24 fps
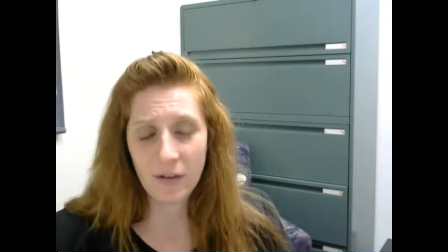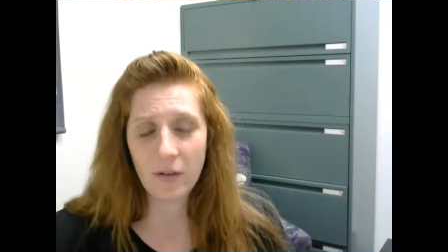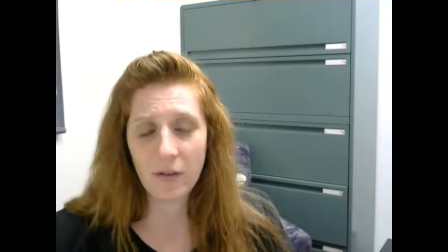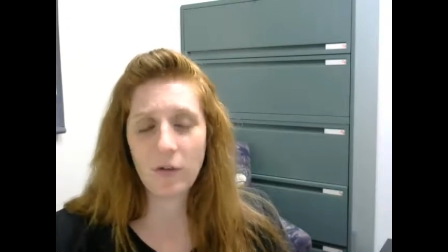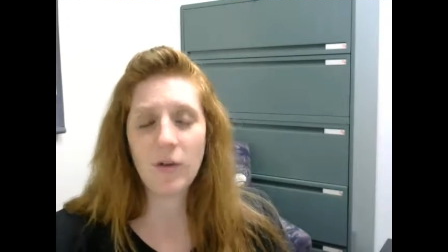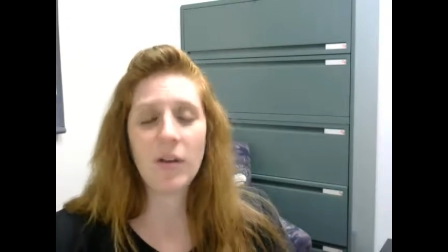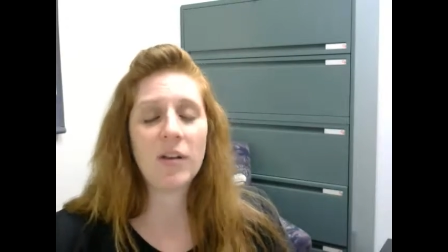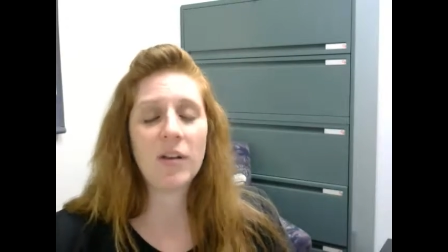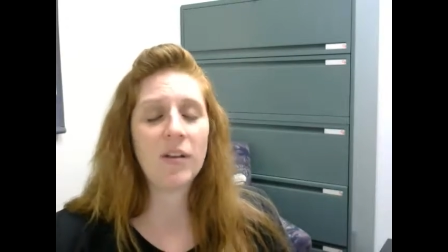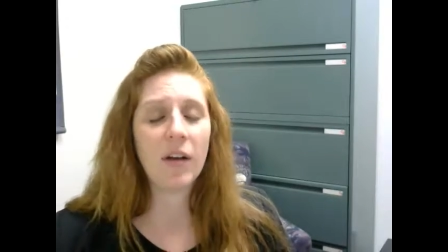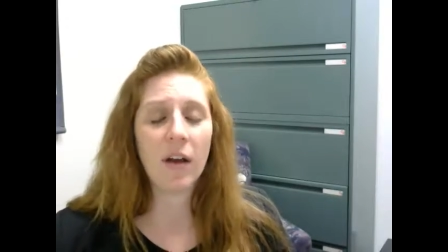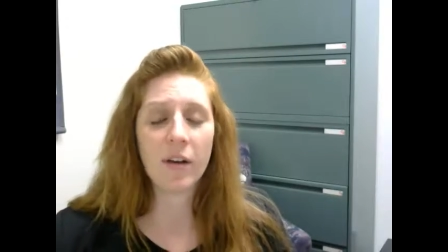and you
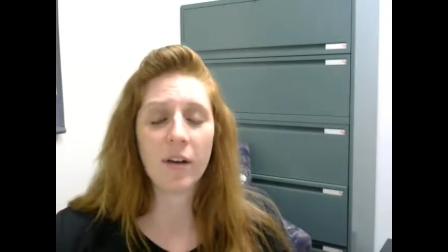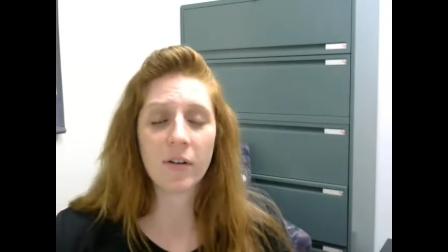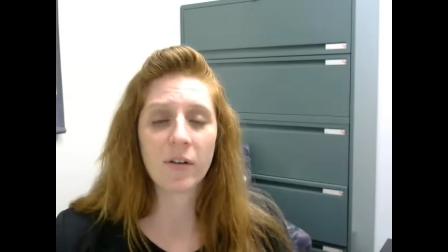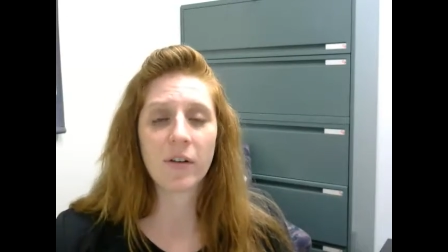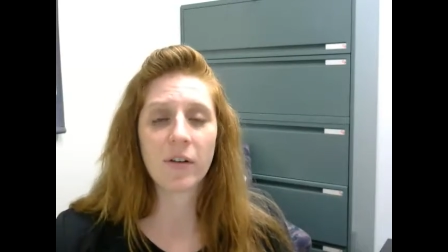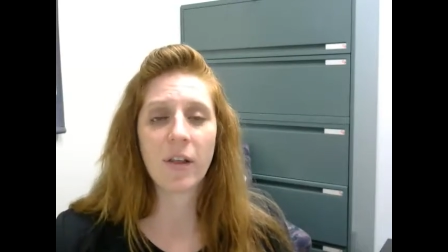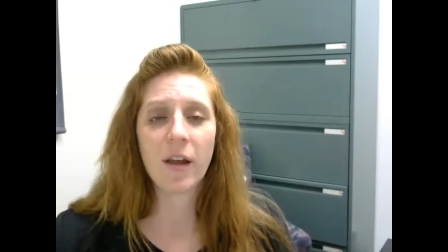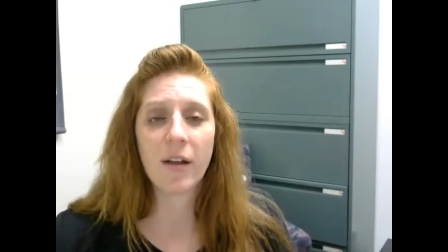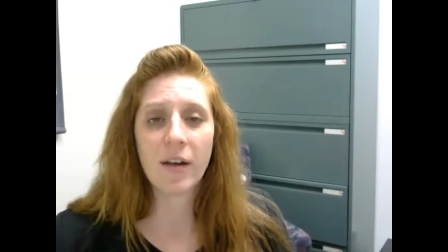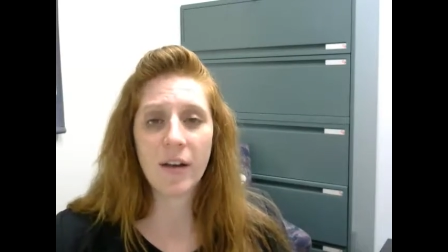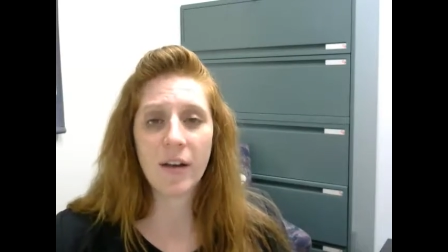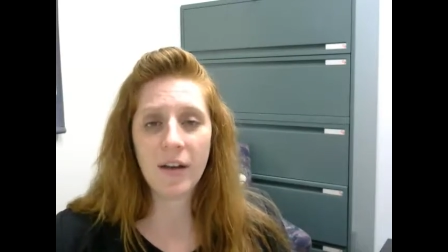need to
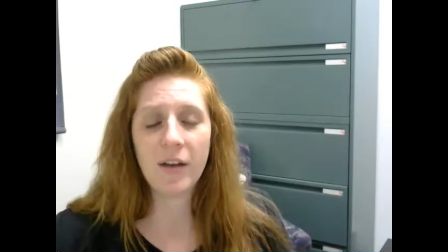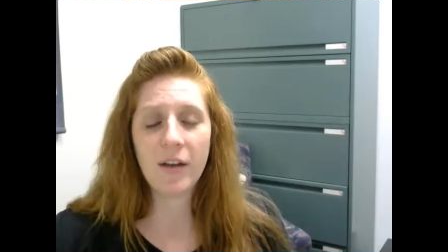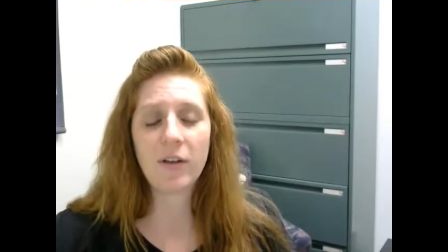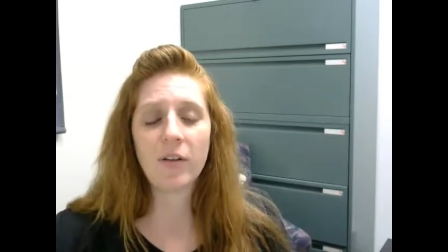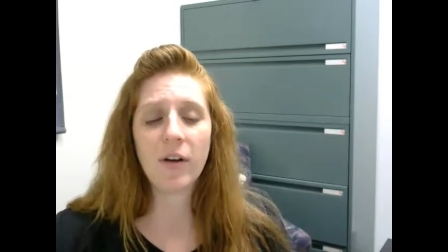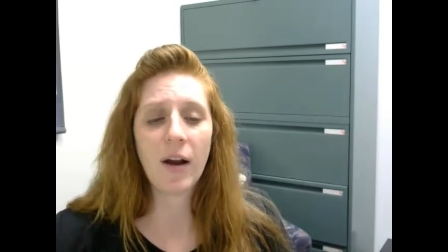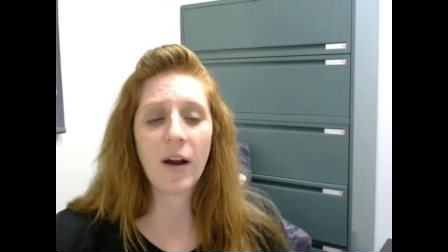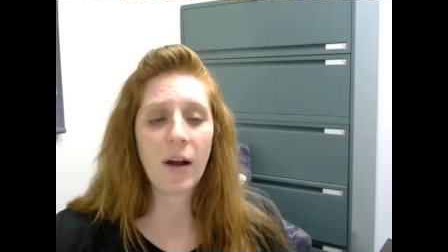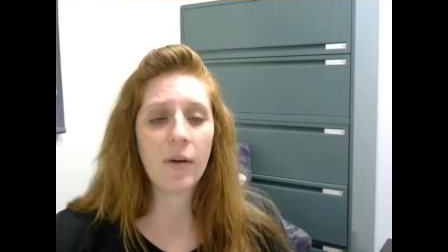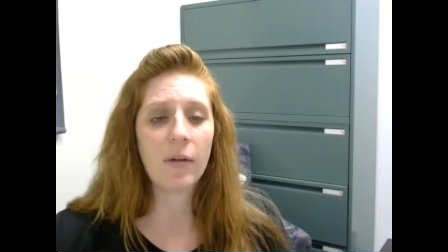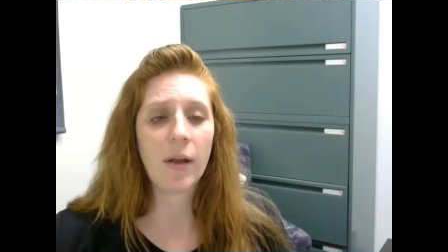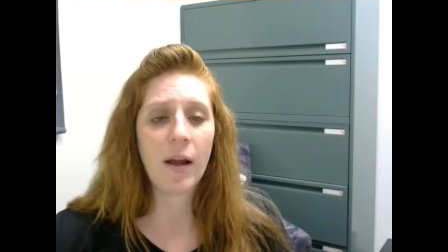underline it in
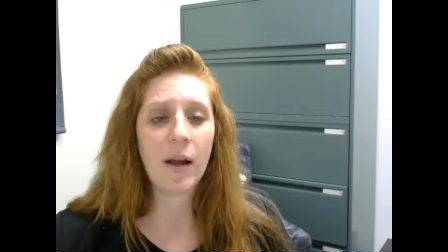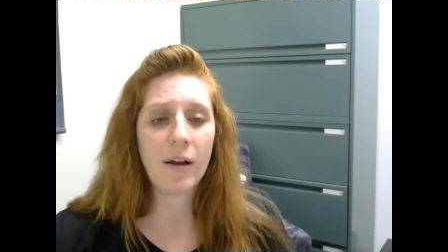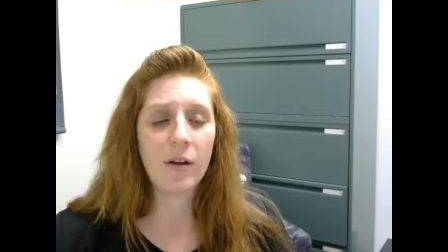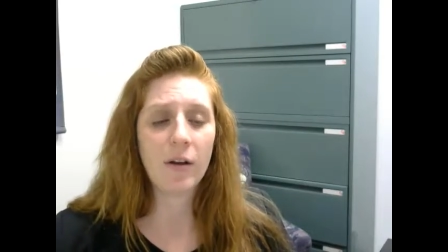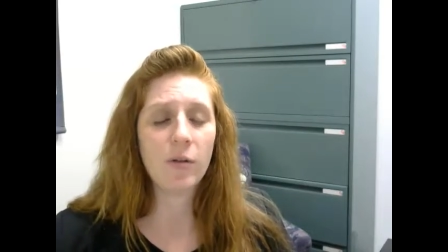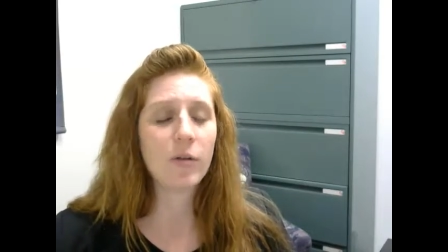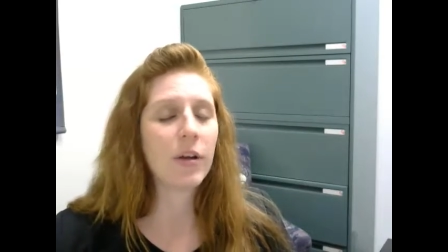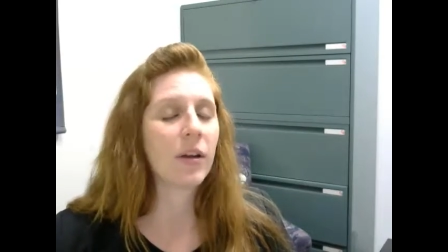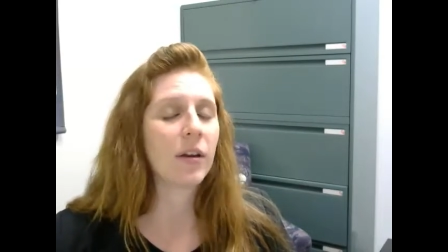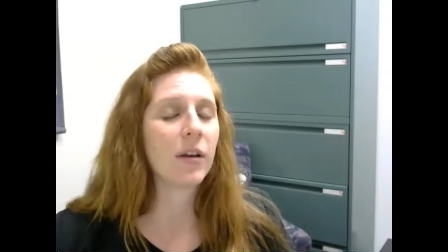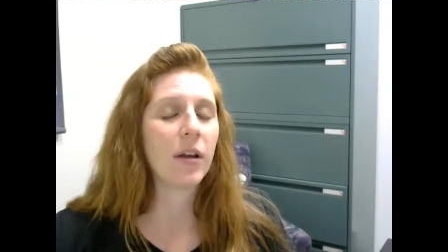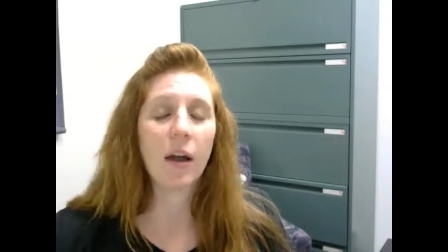your outline.
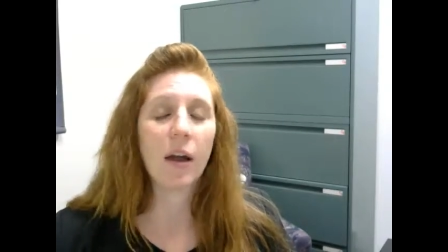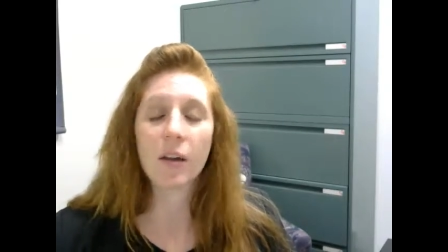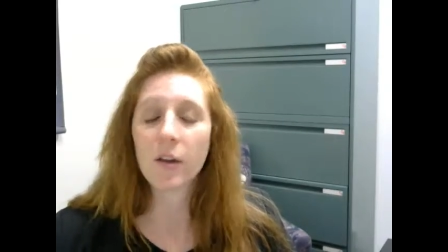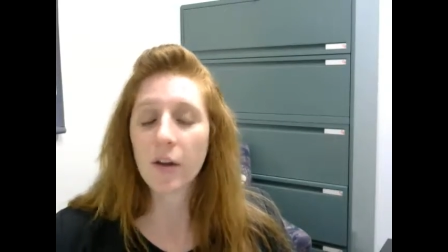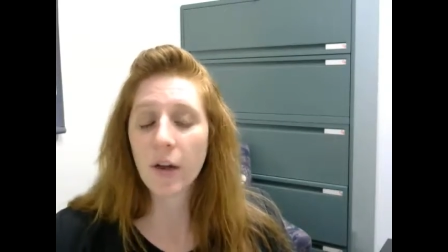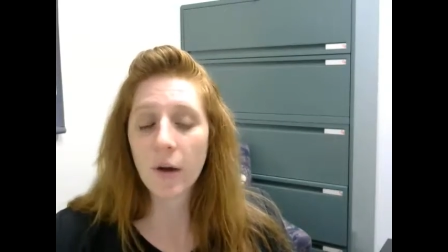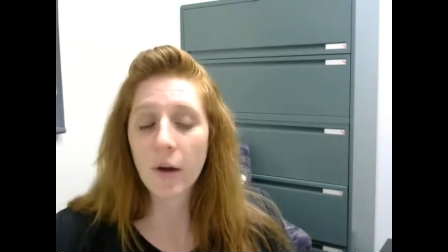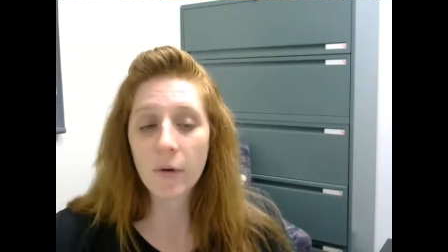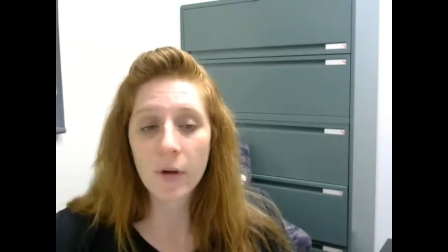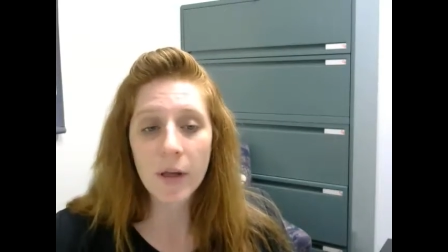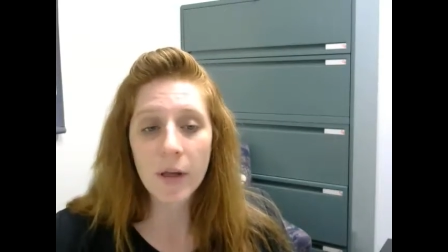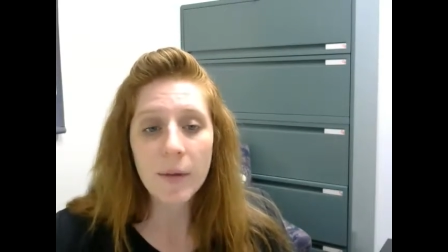You can color
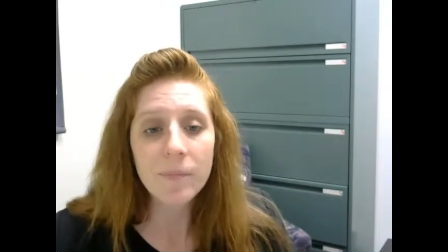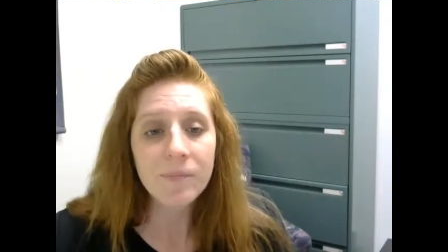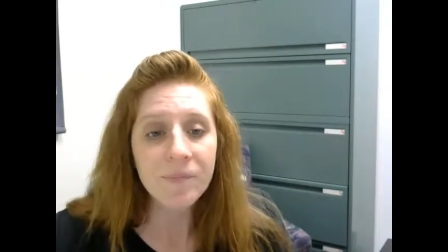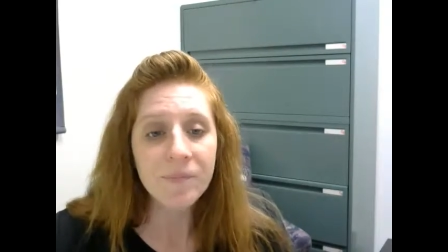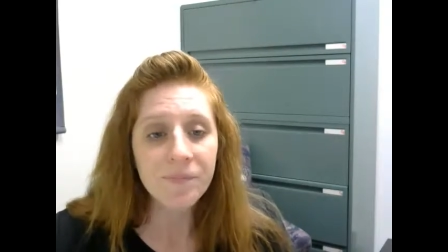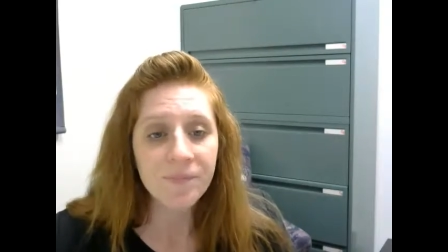code it.